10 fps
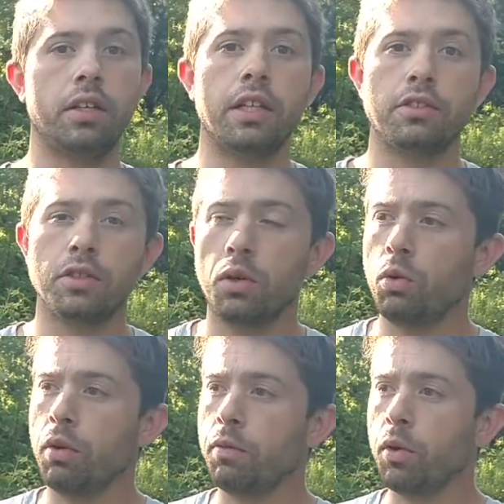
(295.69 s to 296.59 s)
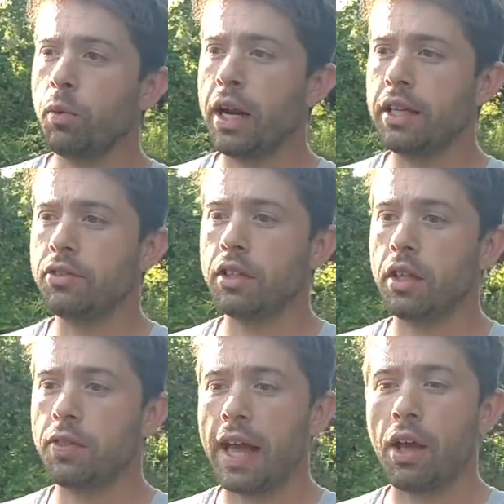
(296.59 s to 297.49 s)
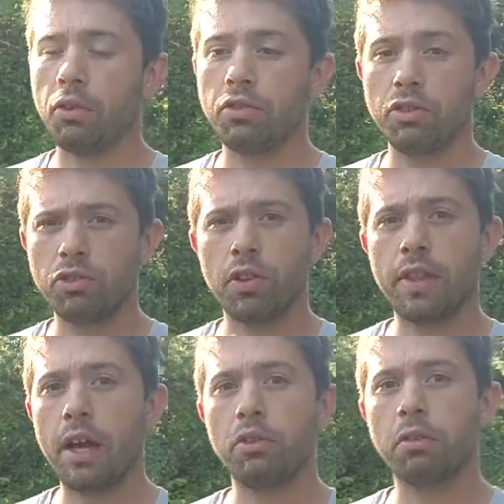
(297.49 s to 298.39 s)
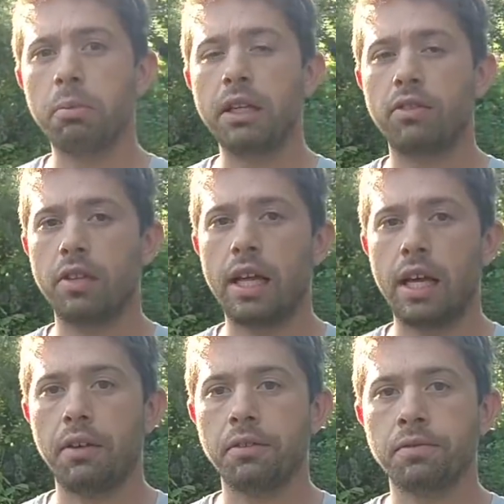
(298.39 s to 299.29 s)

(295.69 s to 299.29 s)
And so if we're raising a thousand, just a thousand bees a day,